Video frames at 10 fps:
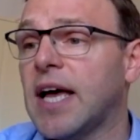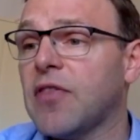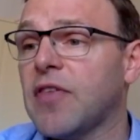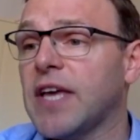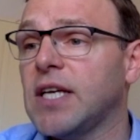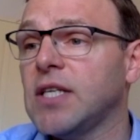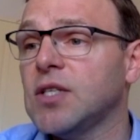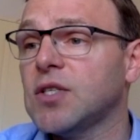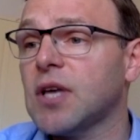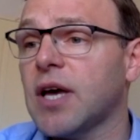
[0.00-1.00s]

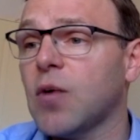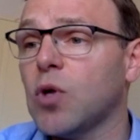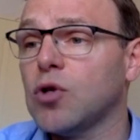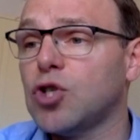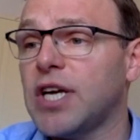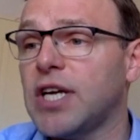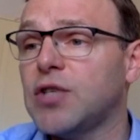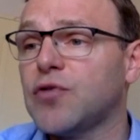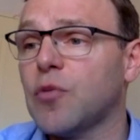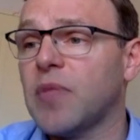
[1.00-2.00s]
things will
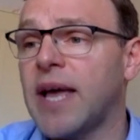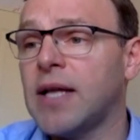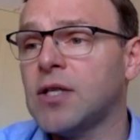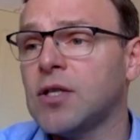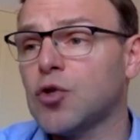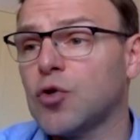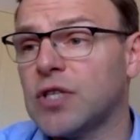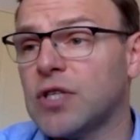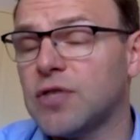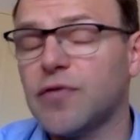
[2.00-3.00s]
change from then. So
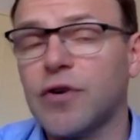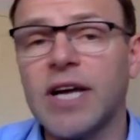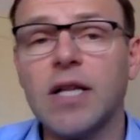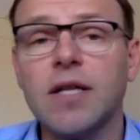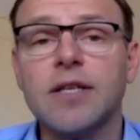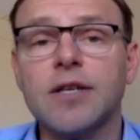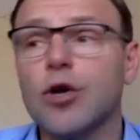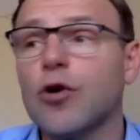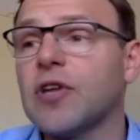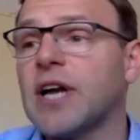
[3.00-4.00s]
this is for England and
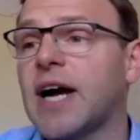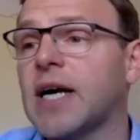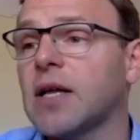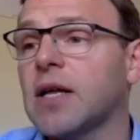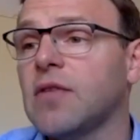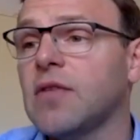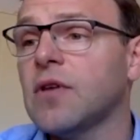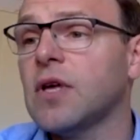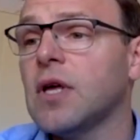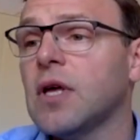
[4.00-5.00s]
Northern Ireland.
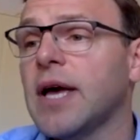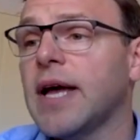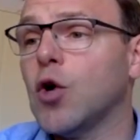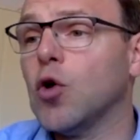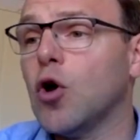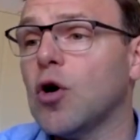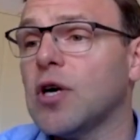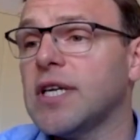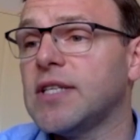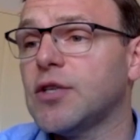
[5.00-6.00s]
No
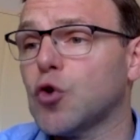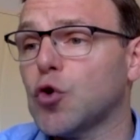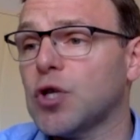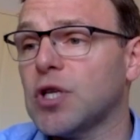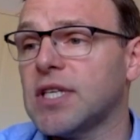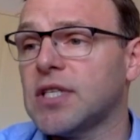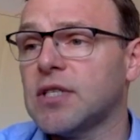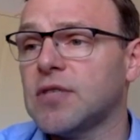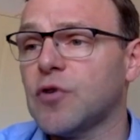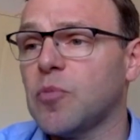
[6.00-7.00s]
longer need to socially
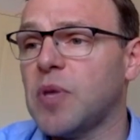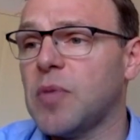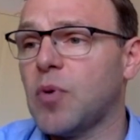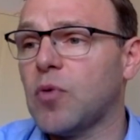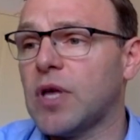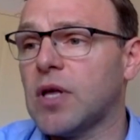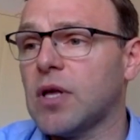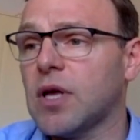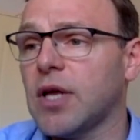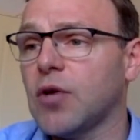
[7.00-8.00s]
distance from people
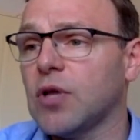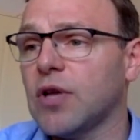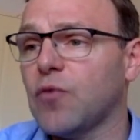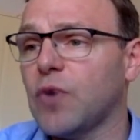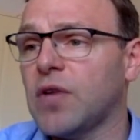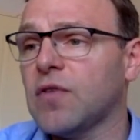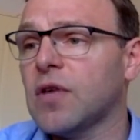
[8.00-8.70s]
that you live with.